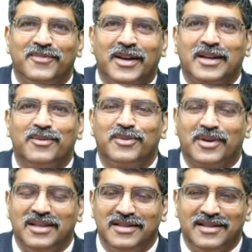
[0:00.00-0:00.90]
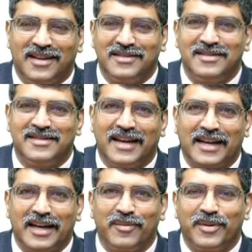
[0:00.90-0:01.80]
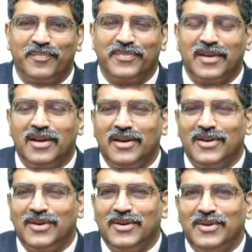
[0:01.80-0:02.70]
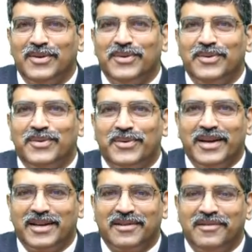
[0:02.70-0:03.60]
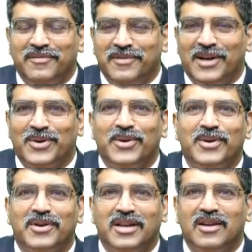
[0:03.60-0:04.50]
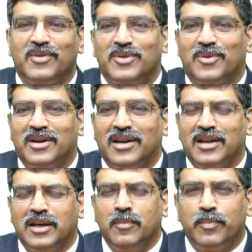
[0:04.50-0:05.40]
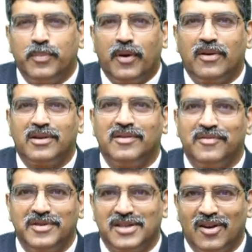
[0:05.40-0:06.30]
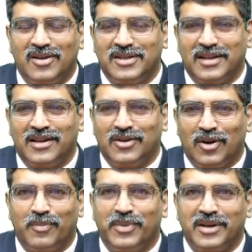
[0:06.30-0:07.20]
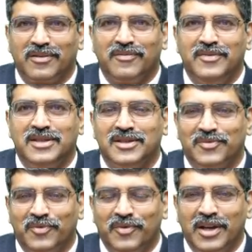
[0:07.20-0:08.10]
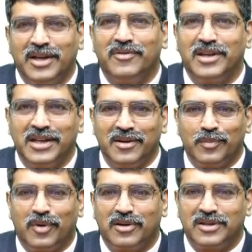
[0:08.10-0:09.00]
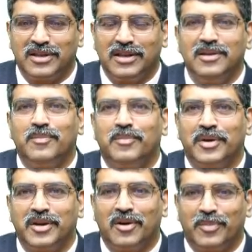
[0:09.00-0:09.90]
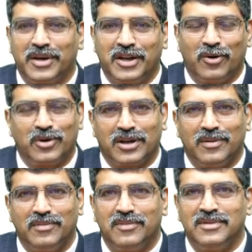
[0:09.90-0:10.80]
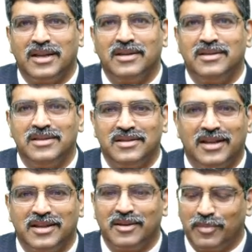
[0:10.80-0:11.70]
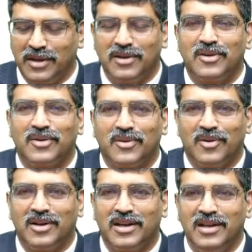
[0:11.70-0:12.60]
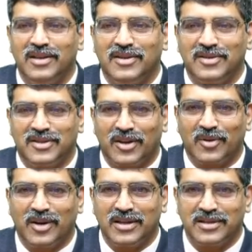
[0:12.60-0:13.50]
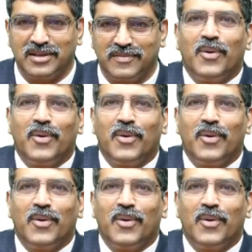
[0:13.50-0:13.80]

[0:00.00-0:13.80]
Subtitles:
welcome to Ranjit Anesthesia Academy. Today we are going to deal with one important physiological topic which is very important in perioperative outcome. That is nothing but coronary circulation.